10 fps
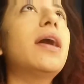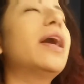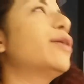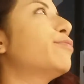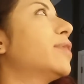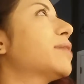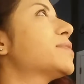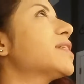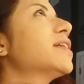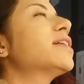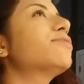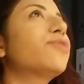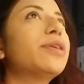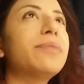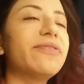I'm standing in
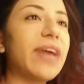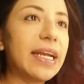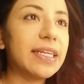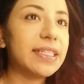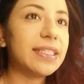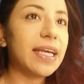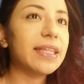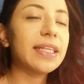front of my vanity set.